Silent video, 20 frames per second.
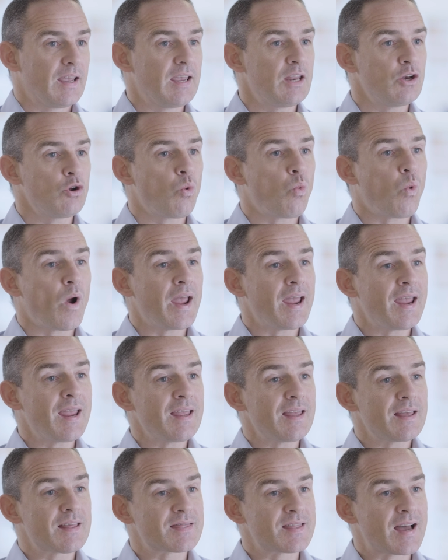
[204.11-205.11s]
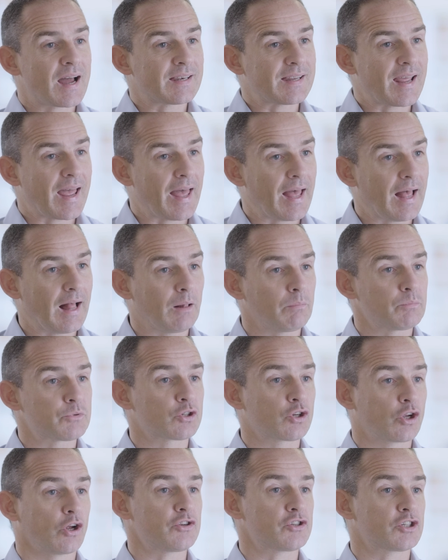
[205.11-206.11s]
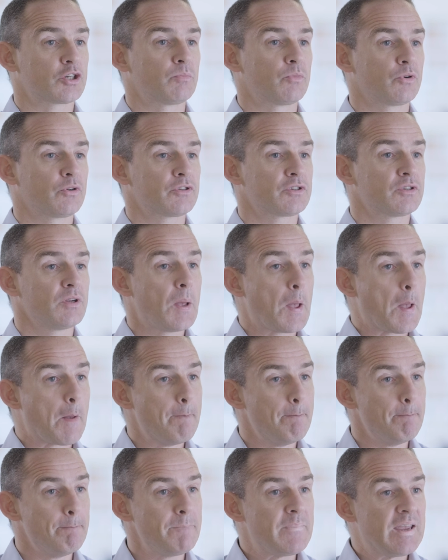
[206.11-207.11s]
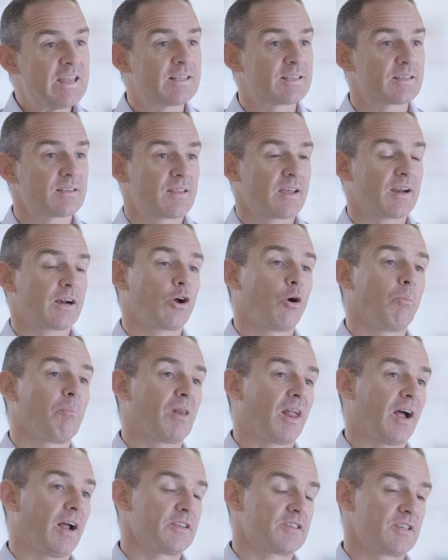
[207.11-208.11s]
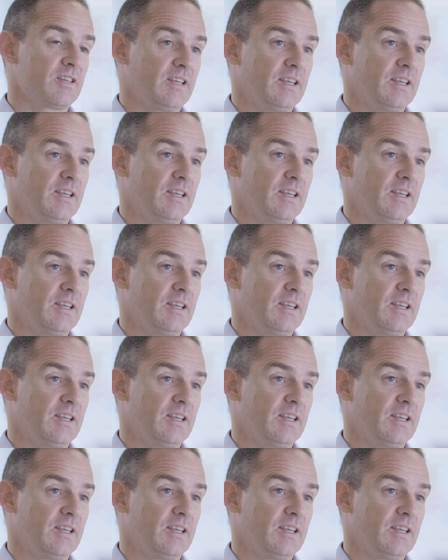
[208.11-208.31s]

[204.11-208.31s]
in a way that helps customers meet their compliance